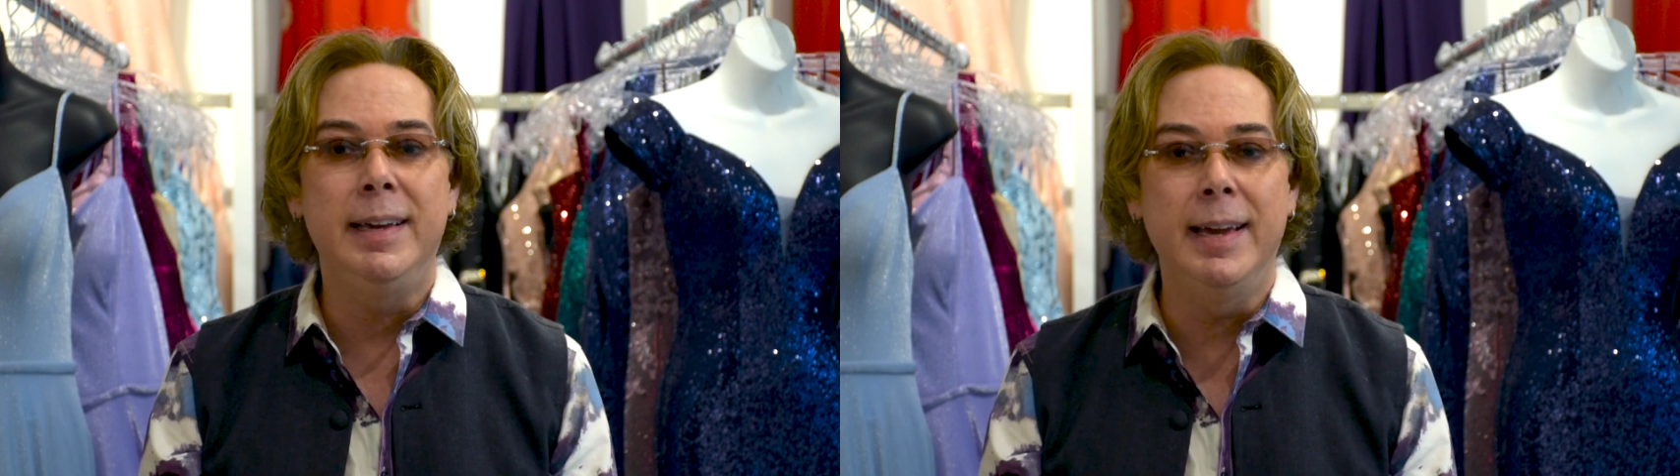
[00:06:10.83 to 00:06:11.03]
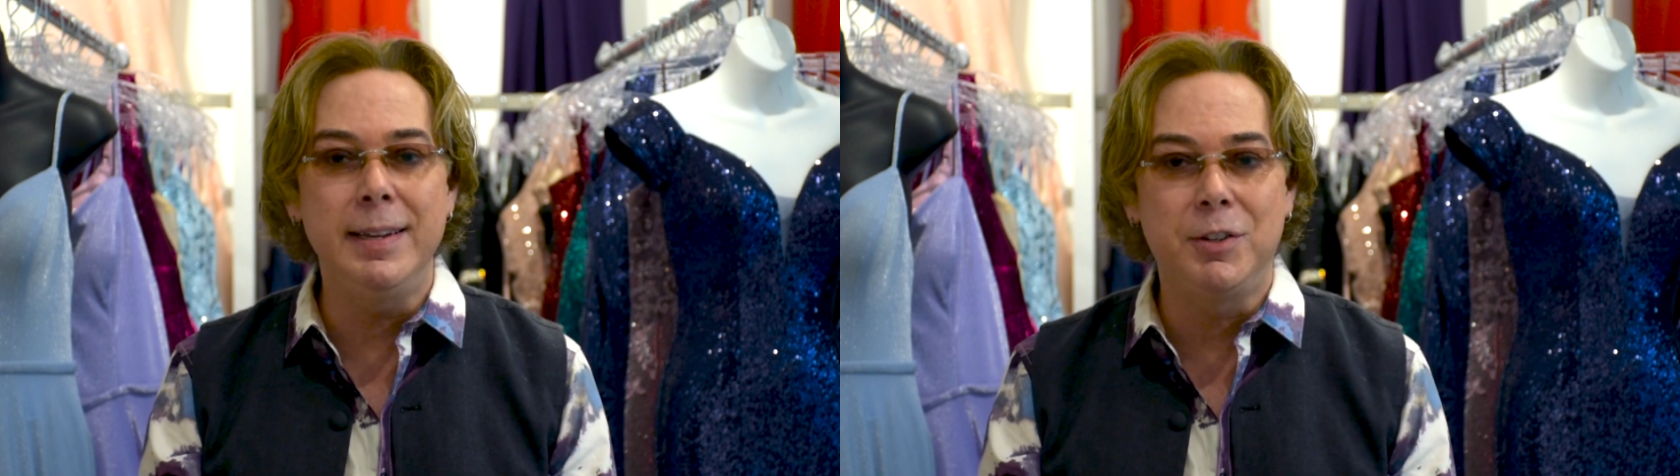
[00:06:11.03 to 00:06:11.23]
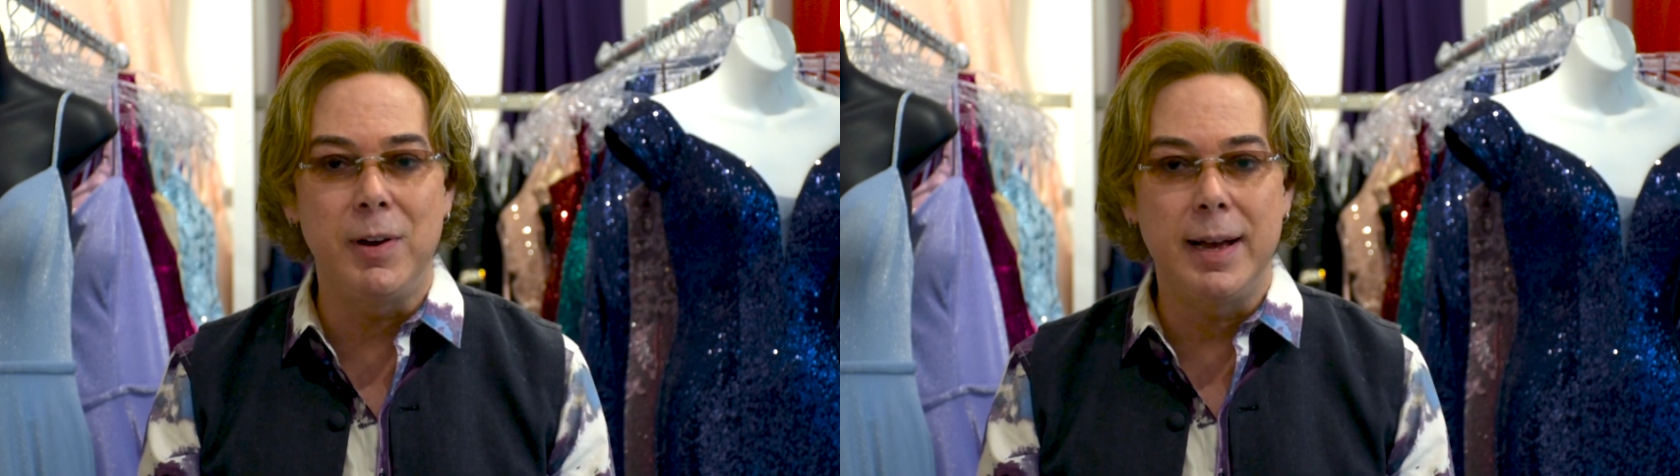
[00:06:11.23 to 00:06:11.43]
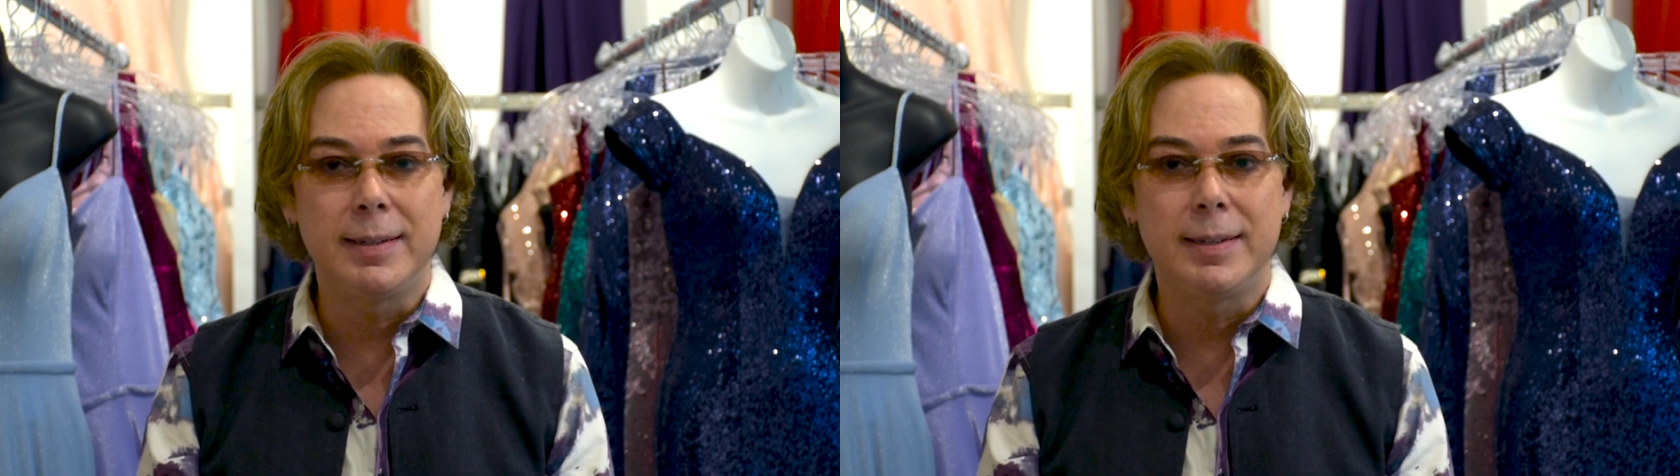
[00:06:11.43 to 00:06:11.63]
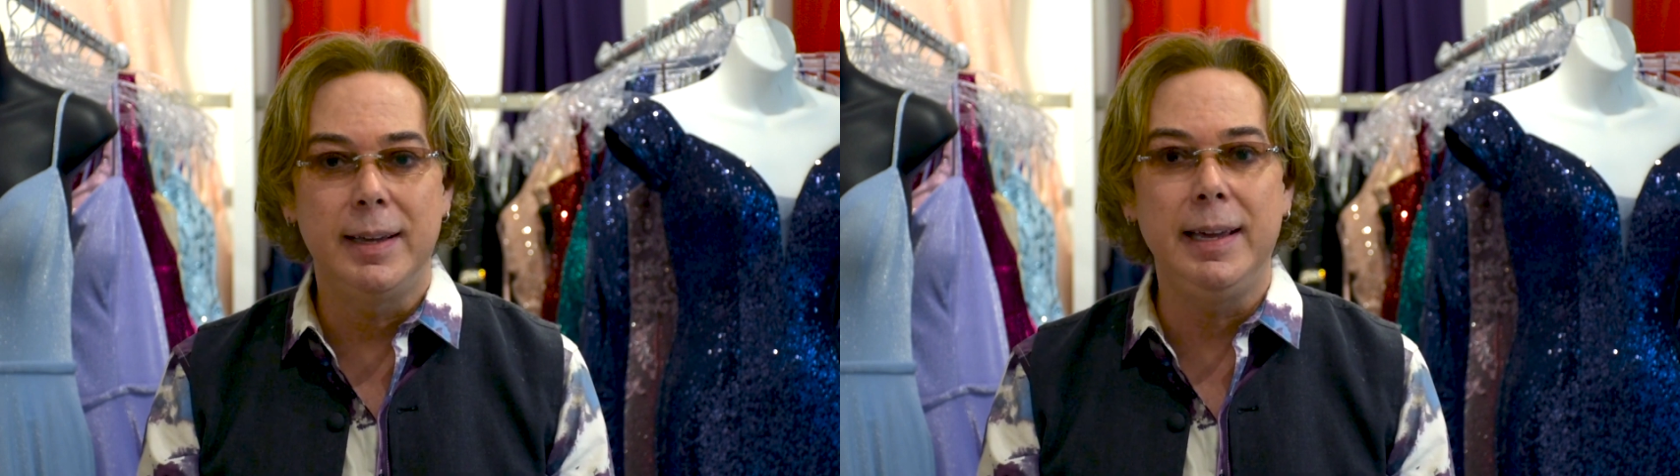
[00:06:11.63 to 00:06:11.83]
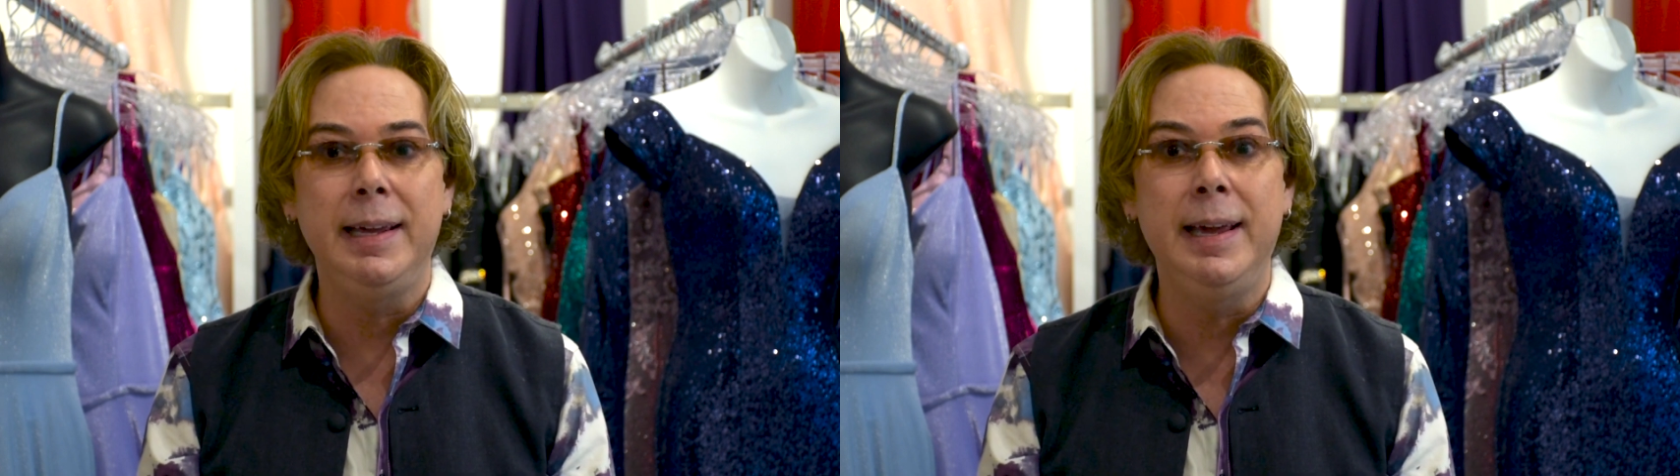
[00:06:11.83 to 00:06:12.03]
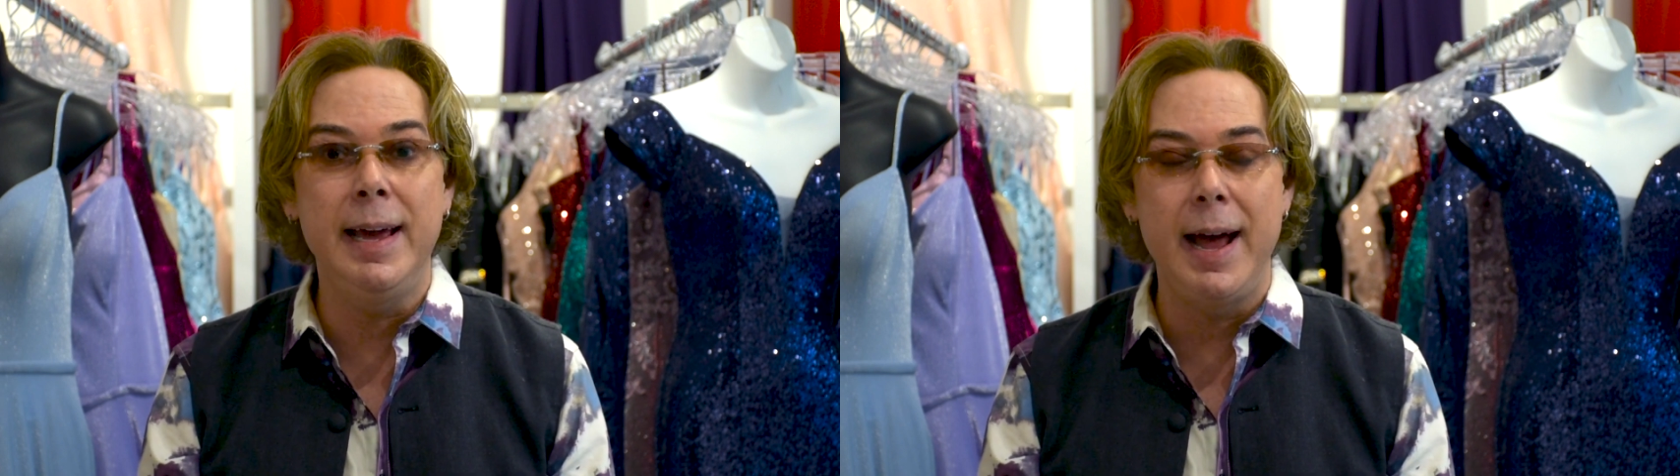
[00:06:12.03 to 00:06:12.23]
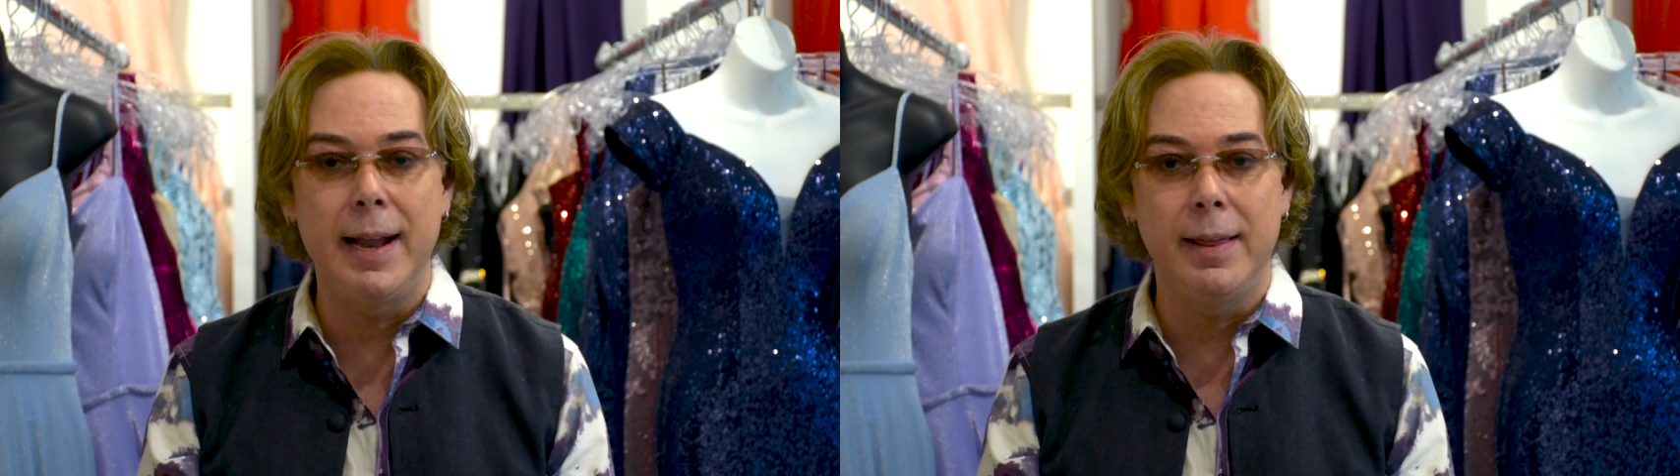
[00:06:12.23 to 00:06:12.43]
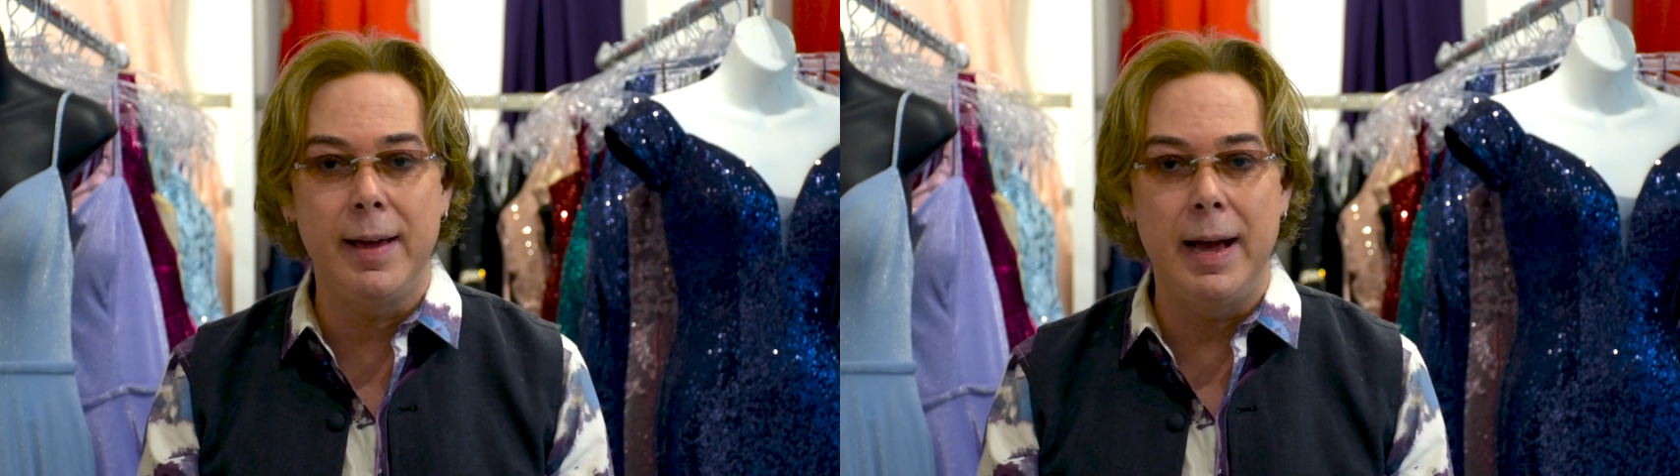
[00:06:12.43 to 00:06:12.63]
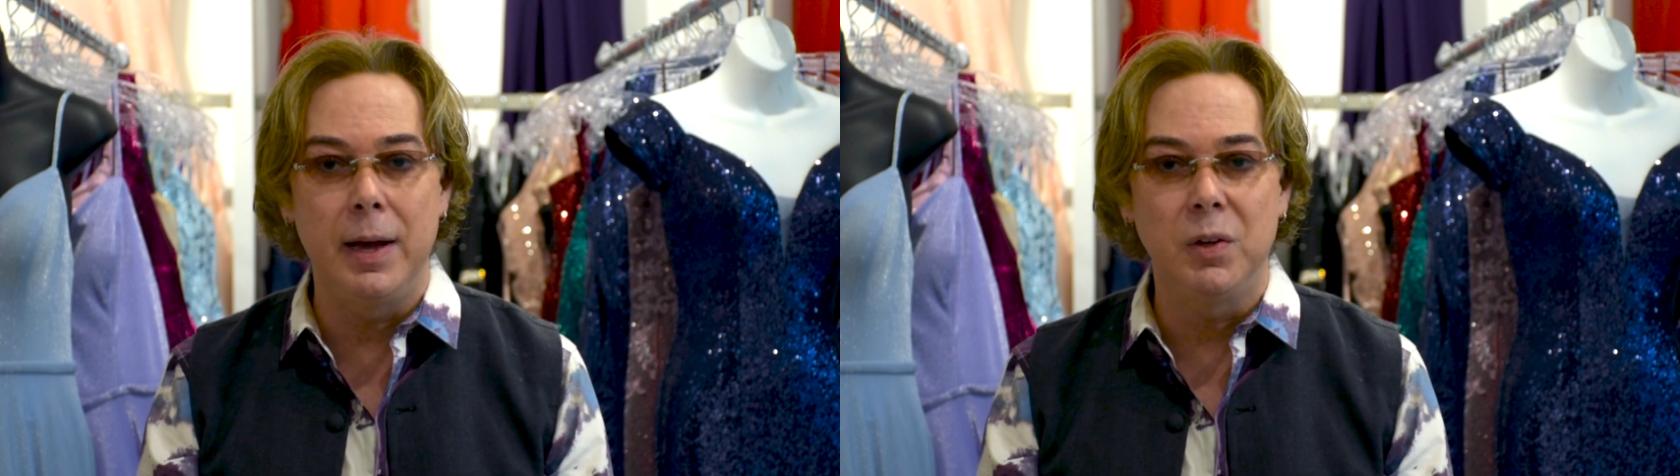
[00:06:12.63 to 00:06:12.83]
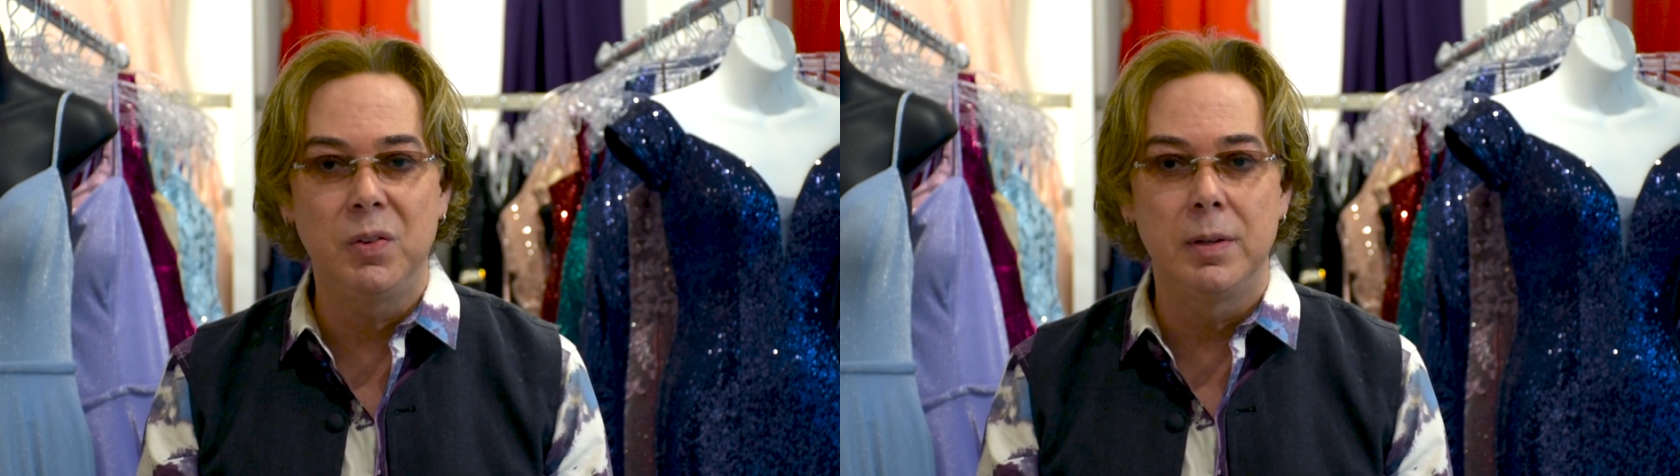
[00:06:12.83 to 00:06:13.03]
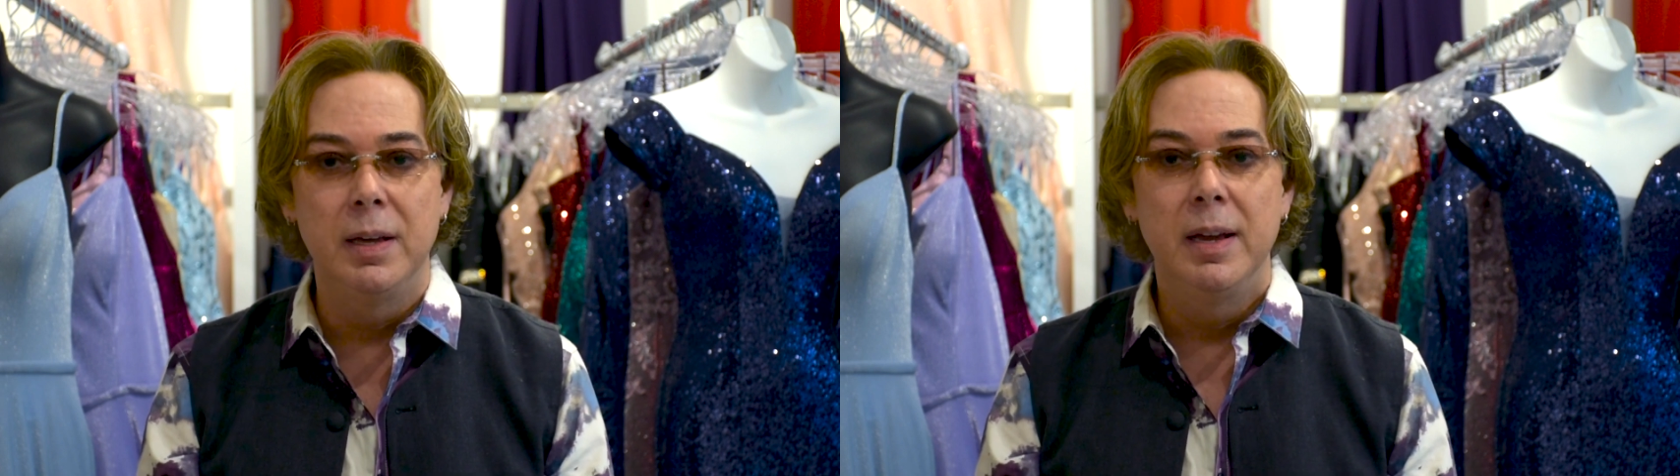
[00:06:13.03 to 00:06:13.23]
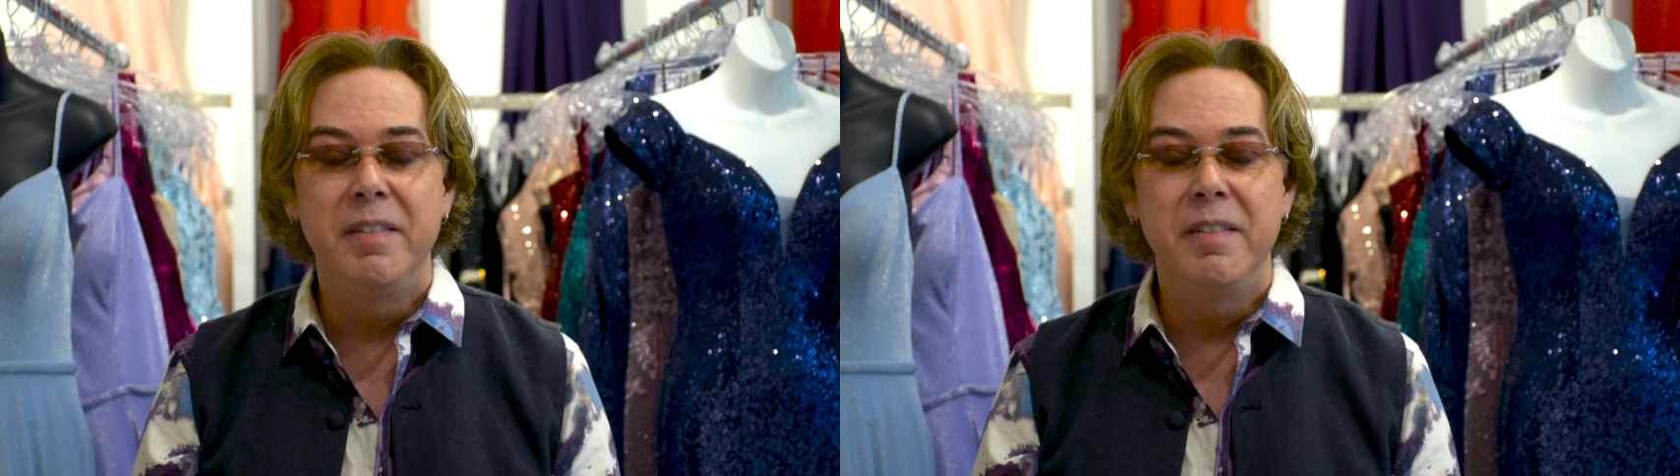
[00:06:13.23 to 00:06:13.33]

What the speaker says: get dressed, get out of the house,